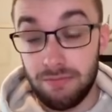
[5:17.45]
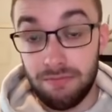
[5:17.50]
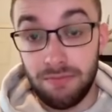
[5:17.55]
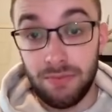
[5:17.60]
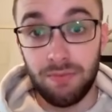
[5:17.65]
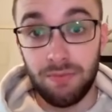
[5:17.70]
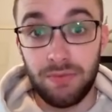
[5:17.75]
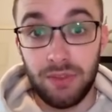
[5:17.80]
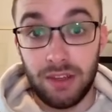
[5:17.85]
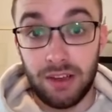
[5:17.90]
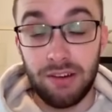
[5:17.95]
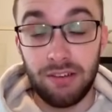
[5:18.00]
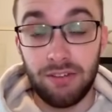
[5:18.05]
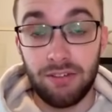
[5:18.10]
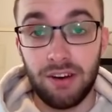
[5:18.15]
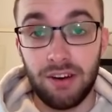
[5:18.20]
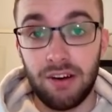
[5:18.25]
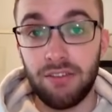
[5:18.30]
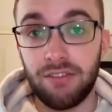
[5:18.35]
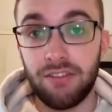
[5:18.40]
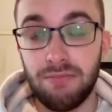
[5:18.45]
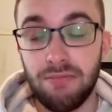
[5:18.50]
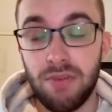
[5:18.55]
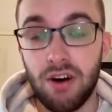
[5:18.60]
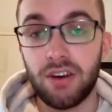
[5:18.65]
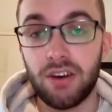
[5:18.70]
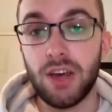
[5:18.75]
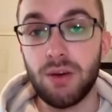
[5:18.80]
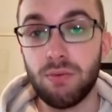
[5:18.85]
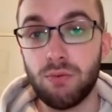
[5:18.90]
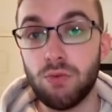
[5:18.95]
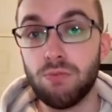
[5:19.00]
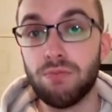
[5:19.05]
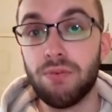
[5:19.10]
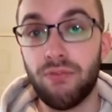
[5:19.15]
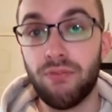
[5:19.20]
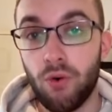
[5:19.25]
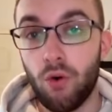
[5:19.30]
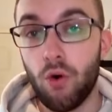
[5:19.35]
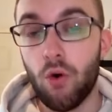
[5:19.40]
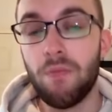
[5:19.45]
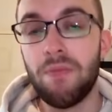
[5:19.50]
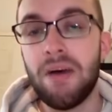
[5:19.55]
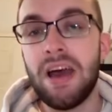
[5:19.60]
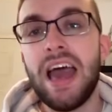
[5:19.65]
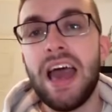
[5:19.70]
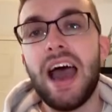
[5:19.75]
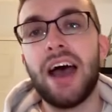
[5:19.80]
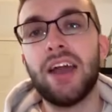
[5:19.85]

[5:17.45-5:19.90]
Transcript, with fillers: the cryptocurrency market will perform